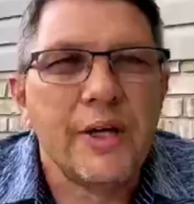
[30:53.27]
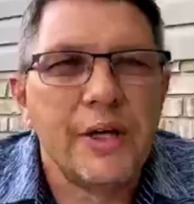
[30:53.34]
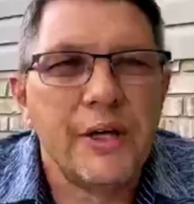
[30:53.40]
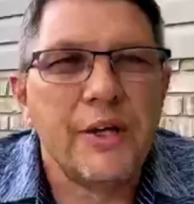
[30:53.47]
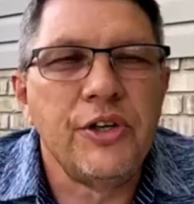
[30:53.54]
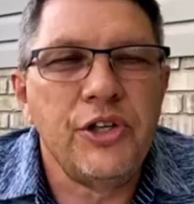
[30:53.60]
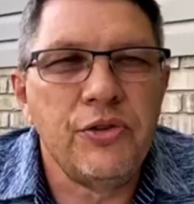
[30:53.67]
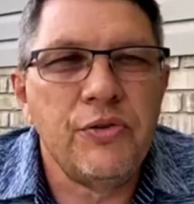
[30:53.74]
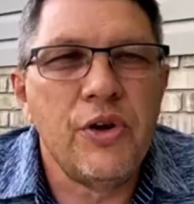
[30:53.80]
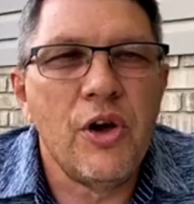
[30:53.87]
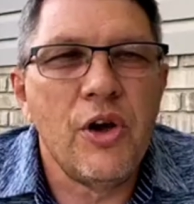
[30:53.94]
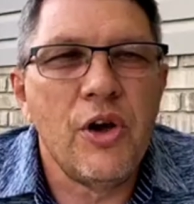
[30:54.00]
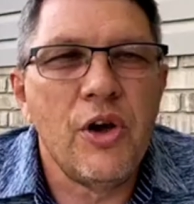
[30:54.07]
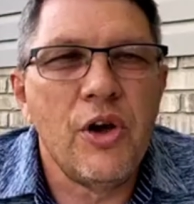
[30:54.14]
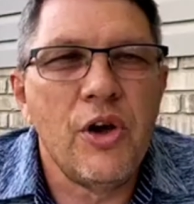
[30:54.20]

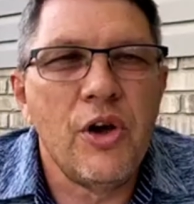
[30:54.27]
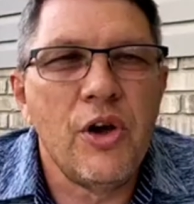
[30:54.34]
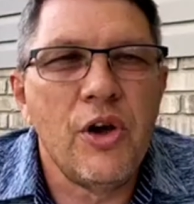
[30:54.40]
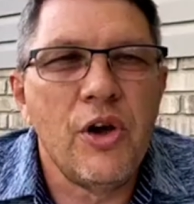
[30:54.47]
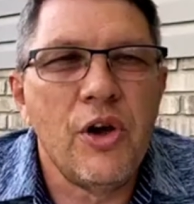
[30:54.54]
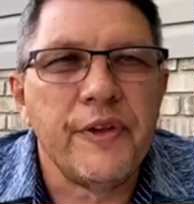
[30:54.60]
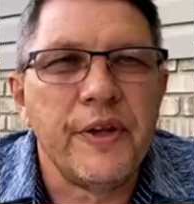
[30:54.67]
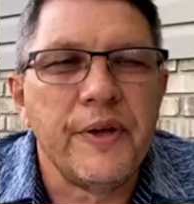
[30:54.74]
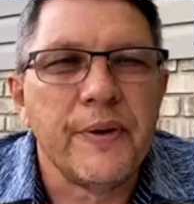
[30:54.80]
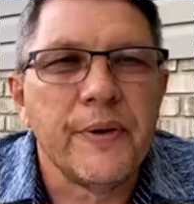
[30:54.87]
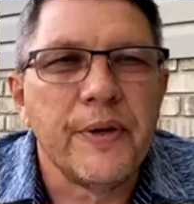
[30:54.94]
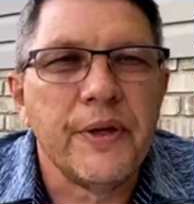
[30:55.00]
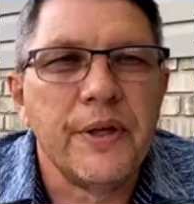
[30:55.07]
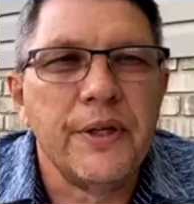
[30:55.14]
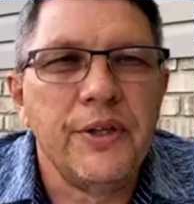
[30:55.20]

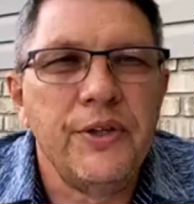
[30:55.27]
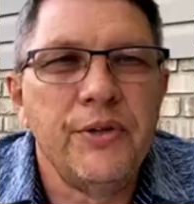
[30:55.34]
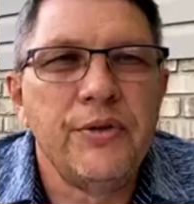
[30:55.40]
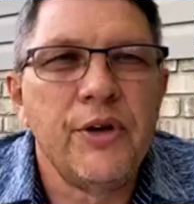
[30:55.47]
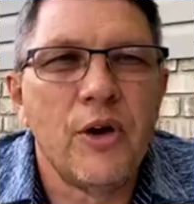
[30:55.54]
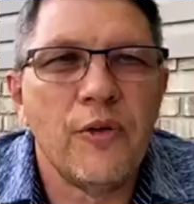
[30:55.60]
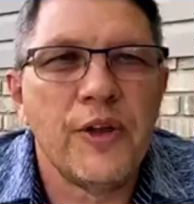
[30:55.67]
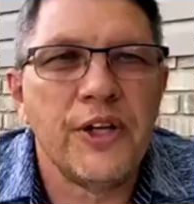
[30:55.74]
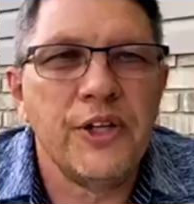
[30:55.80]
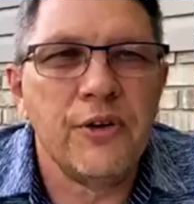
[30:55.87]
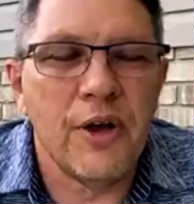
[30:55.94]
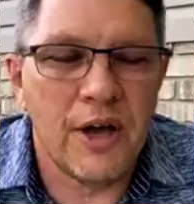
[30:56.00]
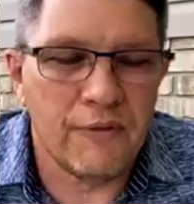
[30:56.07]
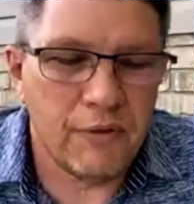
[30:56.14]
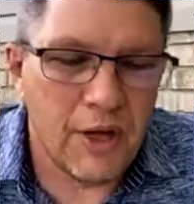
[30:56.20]
you know that
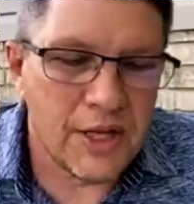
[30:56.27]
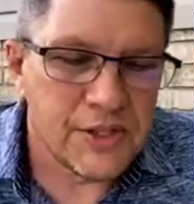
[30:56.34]
you have